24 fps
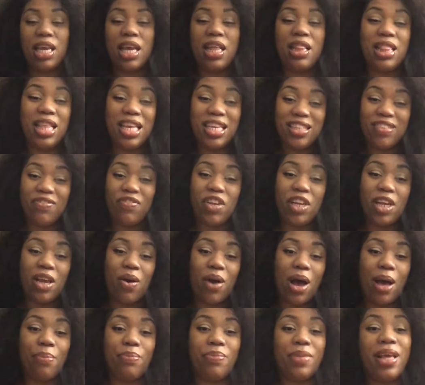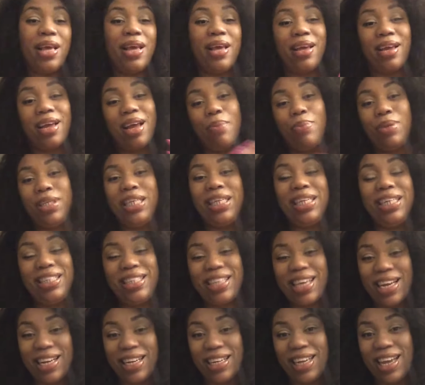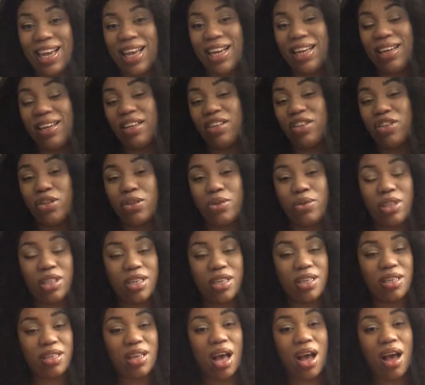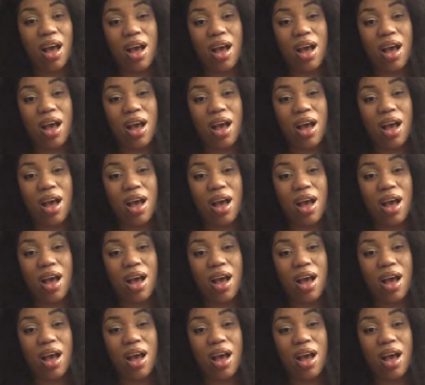And this video I'm completely dedicating to just